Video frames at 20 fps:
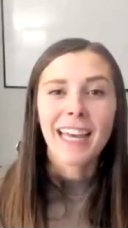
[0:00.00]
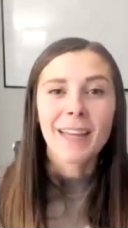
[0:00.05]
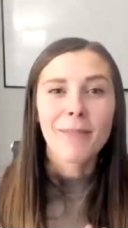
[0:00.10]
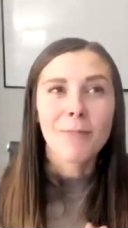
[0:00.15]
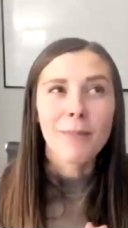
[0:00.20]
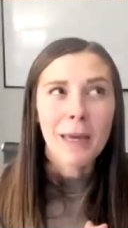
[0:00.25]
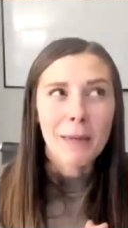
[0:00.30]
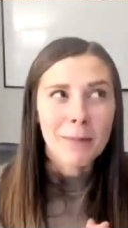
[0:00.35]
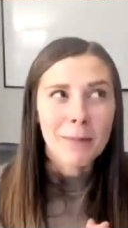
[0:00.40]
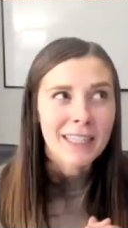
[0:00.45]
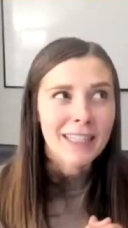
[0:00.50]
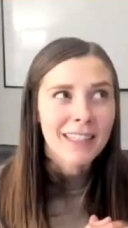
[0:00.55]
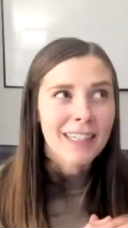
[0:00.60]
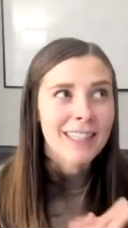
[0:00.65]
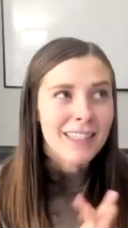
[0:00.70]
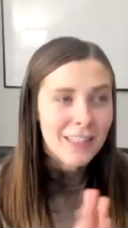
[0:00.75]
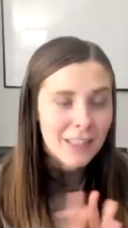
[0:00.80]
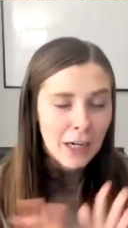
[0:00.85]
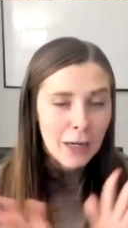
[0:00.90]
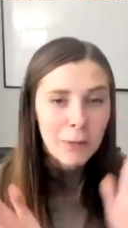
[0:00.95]
maybe
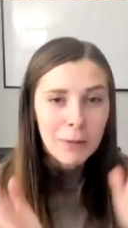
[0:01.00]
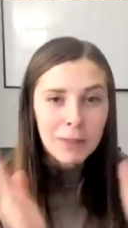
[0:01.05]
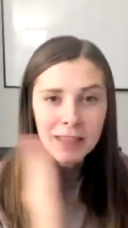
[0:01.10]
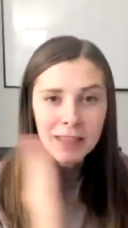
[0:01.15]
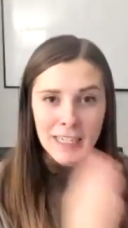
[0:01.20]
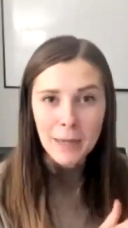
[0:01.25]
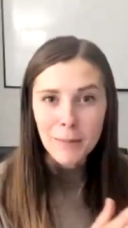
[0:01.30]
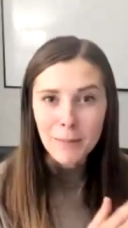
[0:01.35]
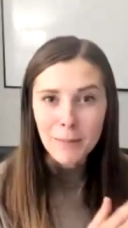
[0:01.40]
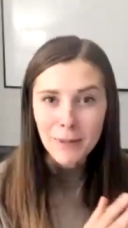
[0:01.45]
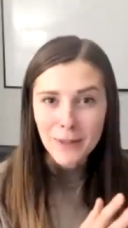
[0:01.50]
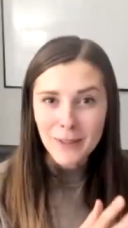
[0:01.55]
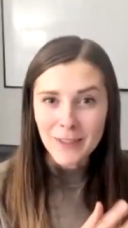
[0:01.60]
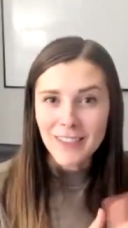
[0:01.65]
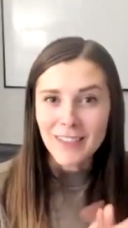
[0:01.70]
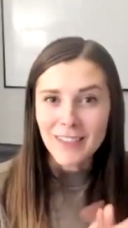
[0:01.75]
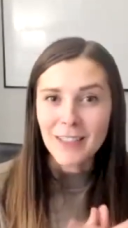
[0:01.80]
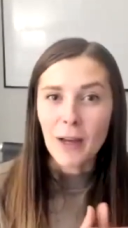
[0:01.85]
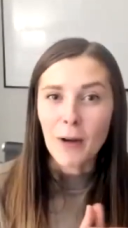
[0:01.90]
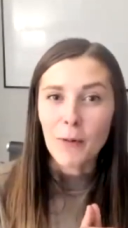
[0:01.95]
let's start with the
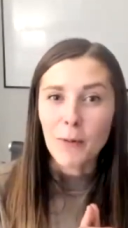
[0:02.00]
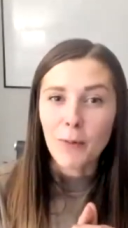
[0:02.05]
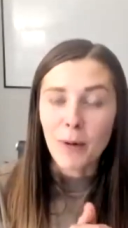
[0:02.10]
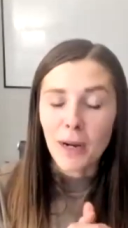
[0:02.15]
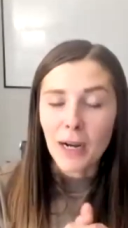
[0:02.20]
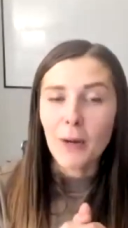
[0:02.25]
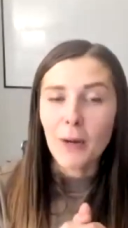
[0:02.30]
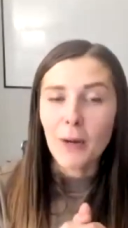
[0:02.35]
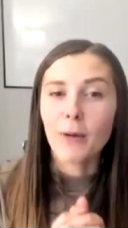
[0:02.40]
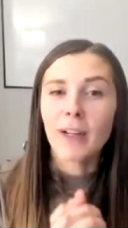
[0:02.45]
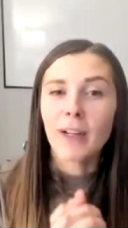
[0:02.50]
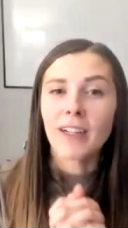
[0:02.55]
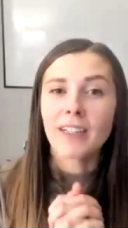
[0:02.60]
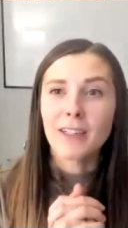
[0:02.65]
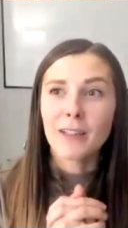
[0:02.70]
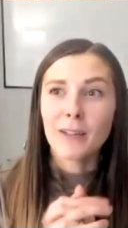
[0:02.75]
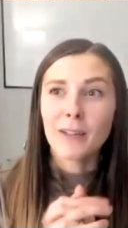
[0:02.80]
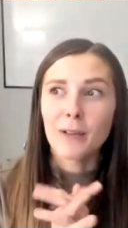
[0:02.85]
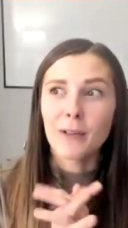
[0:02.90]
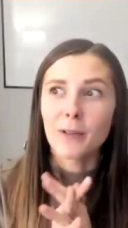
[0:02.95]
numbers. So where were
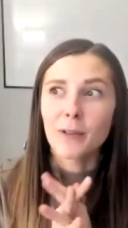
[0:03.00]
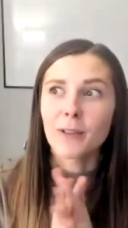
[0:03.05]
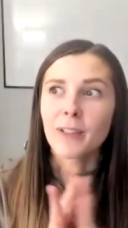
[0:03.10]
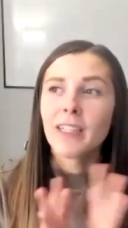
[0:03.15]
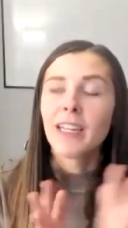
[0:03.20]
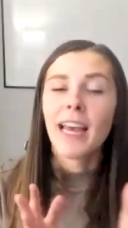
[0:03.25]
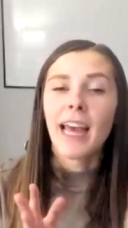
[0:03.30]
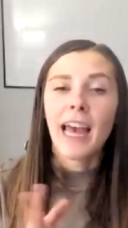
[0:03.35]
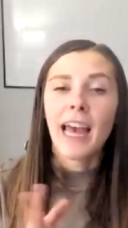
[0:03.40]
you?